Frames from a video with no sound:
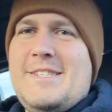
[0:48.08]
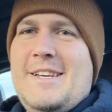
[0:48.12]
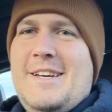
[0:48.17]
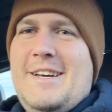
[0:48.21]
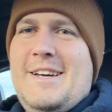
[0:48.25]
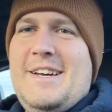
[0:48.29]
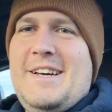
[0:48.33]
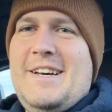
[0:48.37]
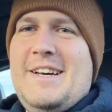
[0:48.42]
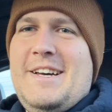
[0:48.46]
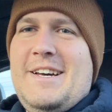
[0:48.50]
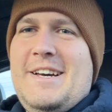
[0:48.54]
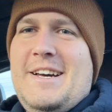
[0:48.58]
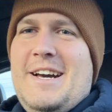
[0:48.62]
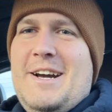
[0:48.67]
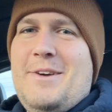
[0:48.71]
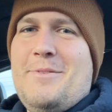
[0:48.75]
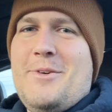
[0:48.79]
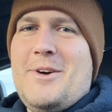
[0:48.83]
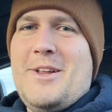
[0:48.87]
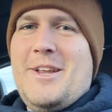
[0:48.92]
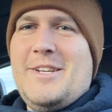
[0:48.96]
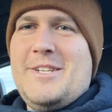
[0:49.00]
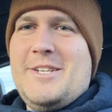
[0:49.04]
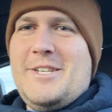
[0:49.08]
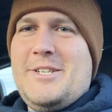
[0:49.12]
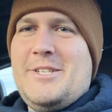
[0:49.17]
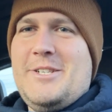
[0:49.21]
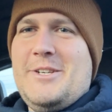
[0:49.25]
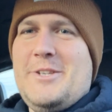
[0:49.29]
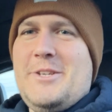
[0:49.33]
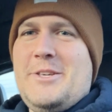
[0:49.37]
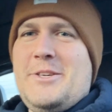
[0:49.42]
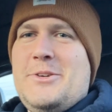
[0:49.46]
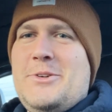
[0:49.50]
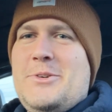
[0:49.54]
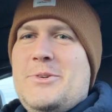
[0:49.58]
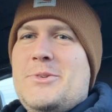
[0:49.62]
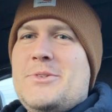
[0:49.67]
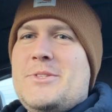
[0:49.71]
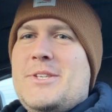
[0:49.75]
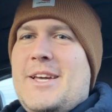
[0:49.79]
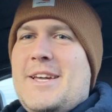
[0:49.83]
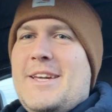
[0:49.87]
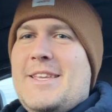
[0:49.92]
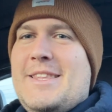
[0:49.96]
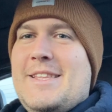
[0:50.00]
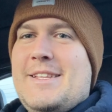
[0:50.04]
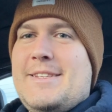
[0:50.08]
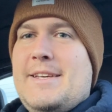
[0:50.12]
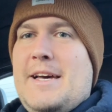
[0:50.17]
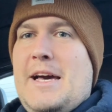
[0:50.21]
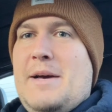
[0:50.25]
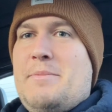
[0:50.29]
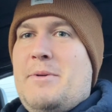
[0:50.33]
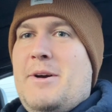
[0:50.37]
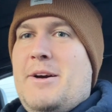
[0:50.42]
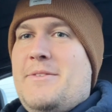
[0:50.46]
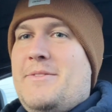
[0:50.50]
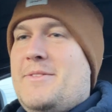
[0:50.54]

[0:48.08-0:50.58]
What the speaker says: I wanted to show you taking the top off